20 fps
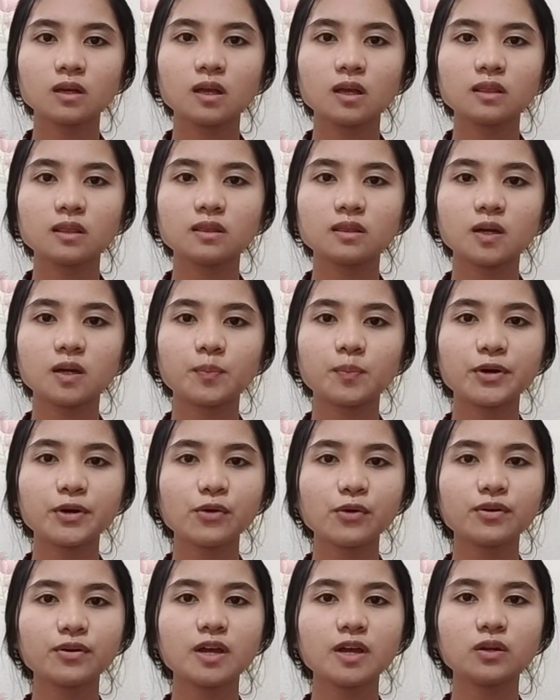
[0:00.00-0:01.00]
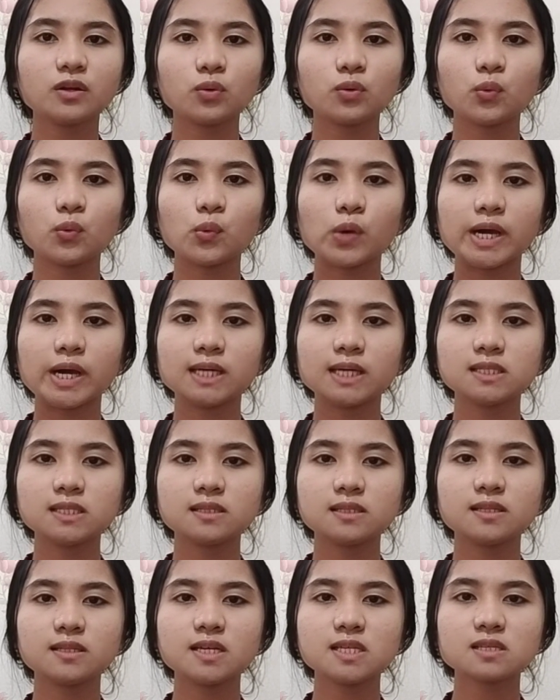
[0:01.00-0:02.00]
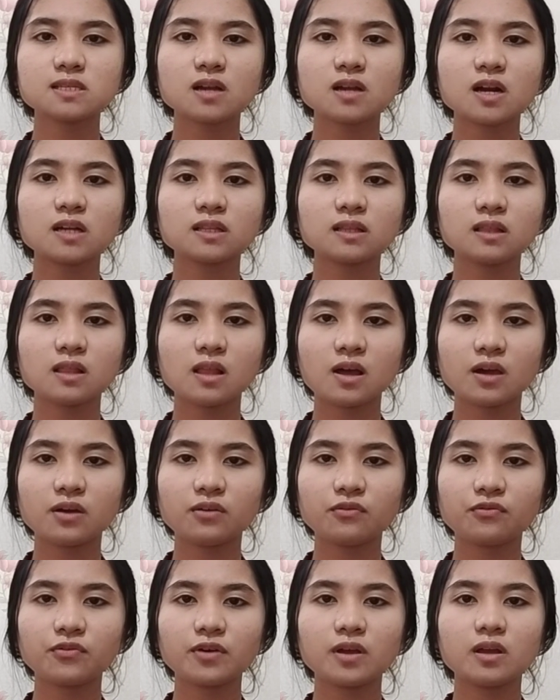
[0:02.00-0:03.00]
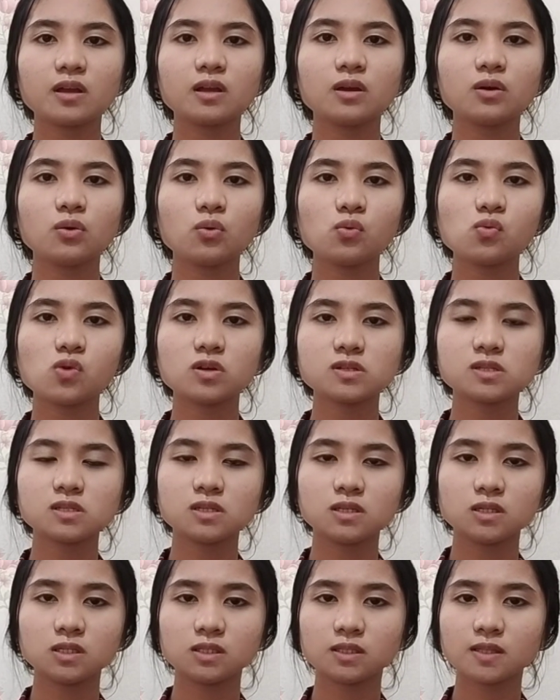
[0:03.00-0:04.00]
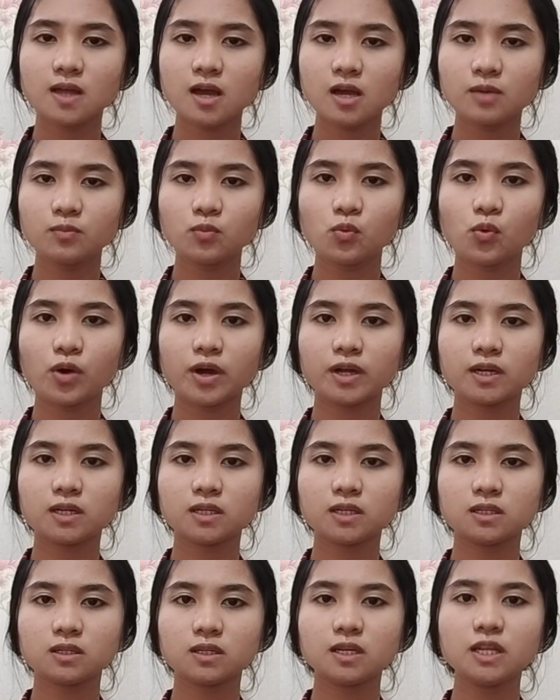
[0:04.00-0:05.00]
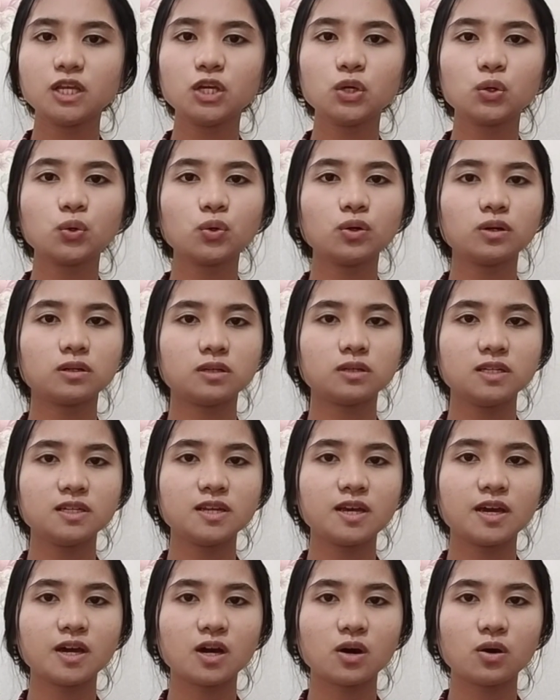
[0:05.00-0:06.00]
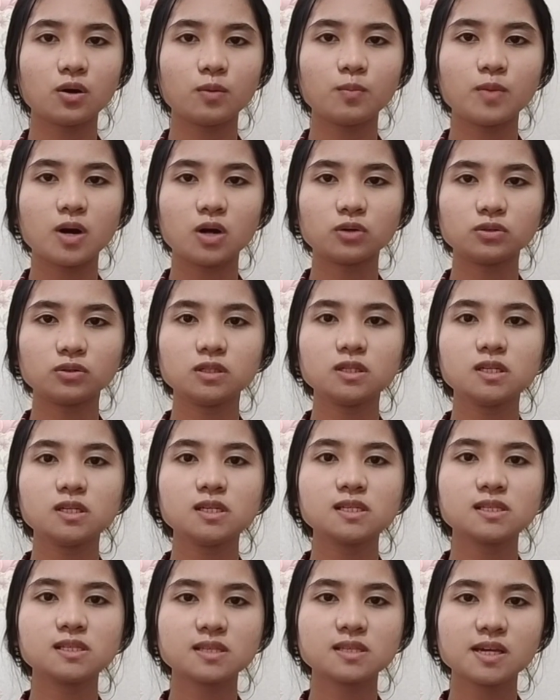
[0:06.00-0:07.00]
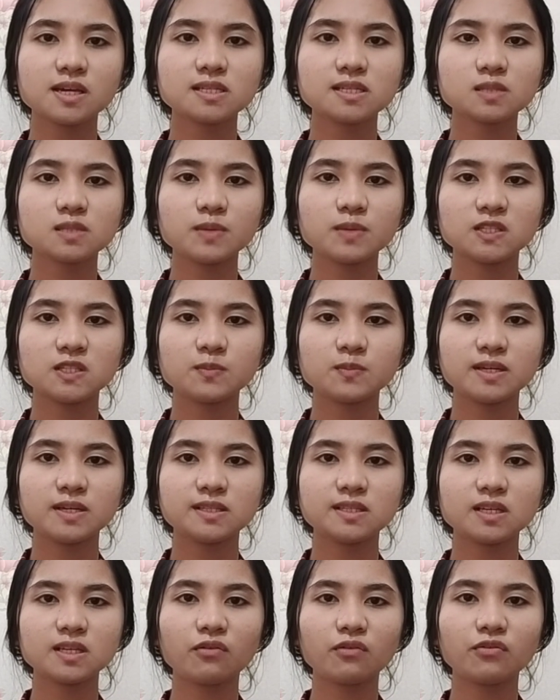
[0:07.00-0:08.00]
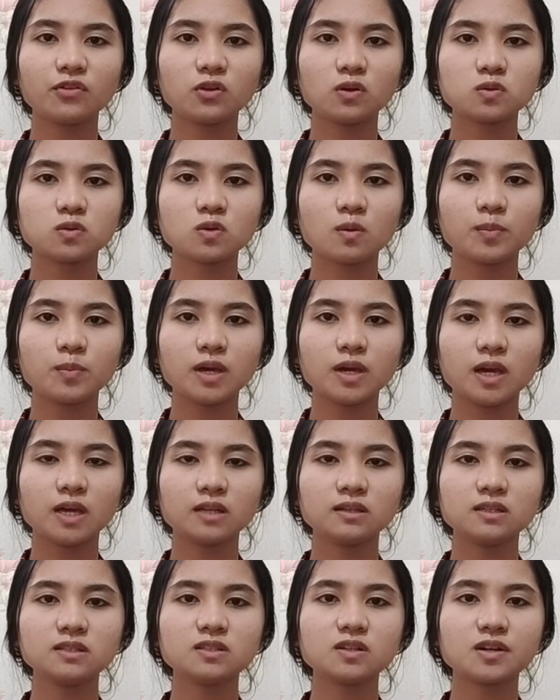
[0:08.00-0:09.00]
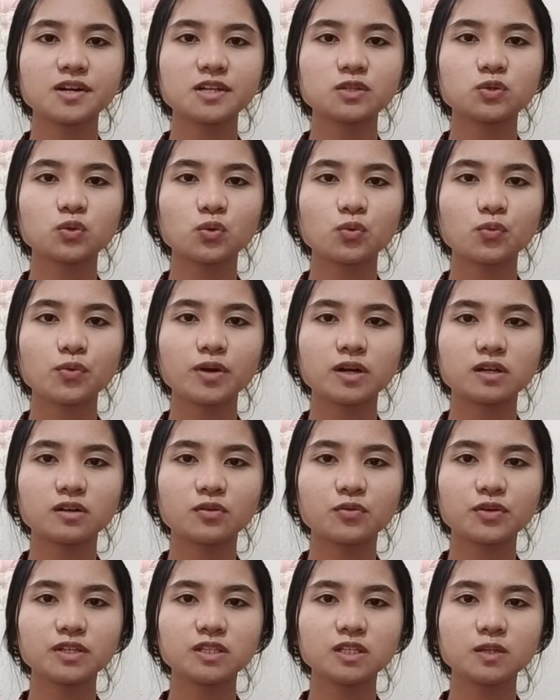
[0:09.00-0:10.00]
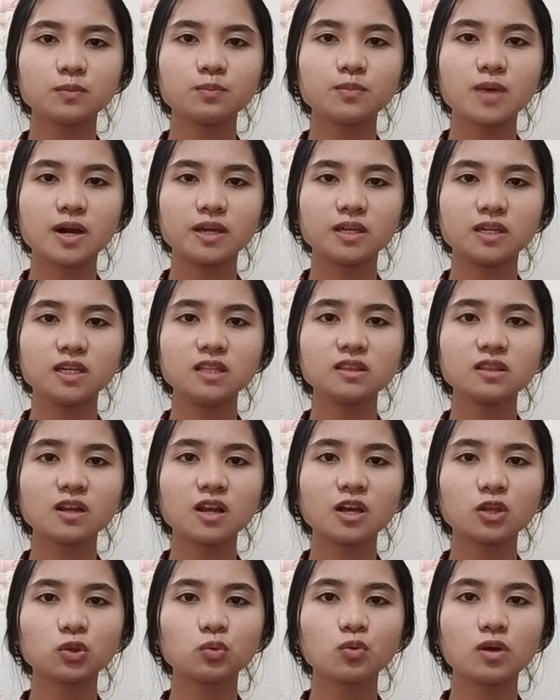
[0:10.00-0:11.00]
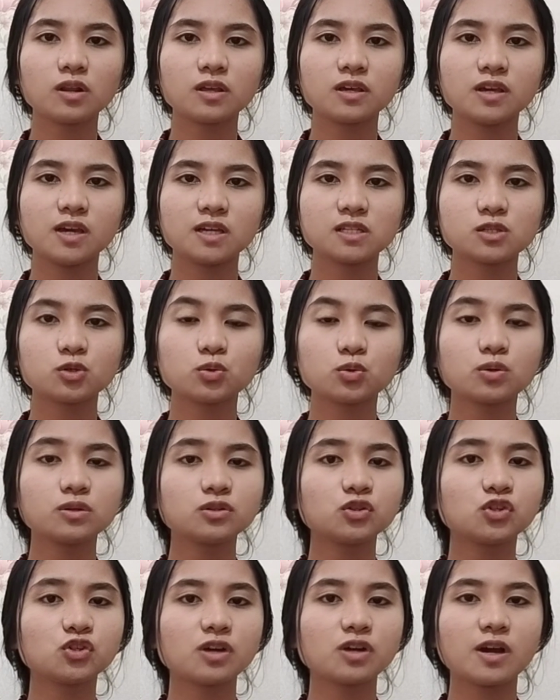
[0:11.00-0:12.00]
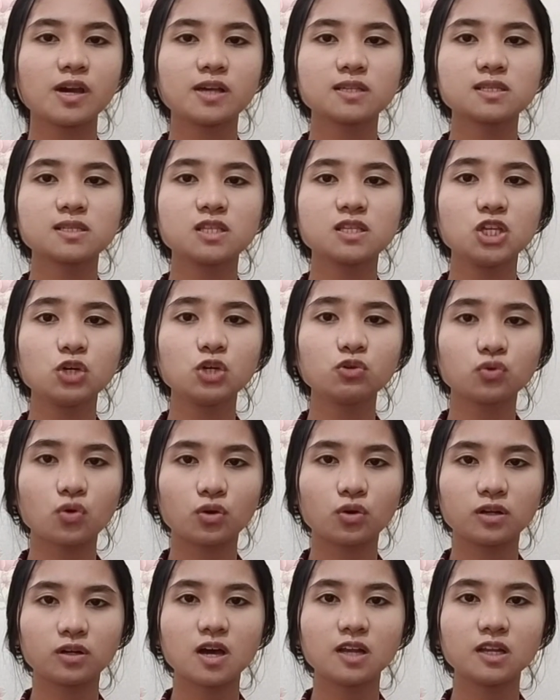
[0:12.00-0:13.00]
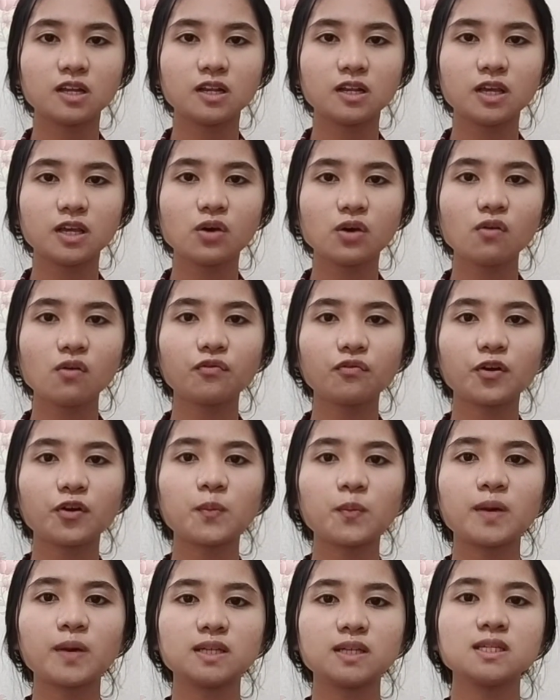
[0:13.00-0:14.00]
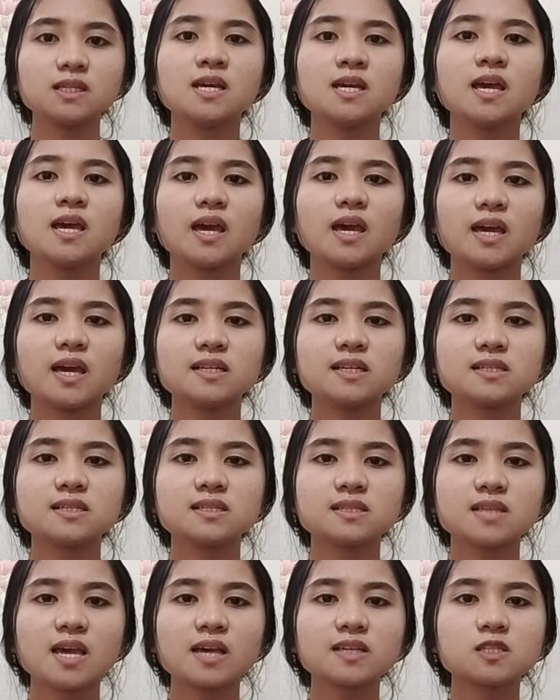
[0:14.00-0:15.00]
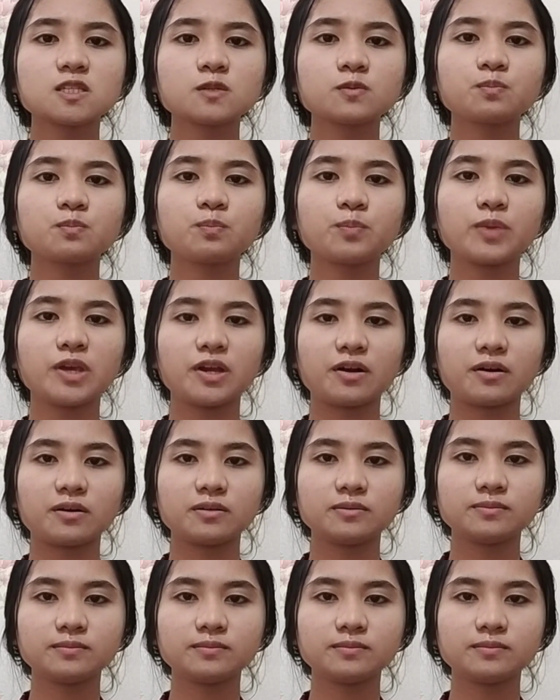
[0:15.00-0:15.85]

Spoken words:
The period when Descartes' life was a time when new ideas about science, mathematics, philosophy, and literature were created by intellectual giants such as Newton, Galileo, Fermat, and Shakespeare.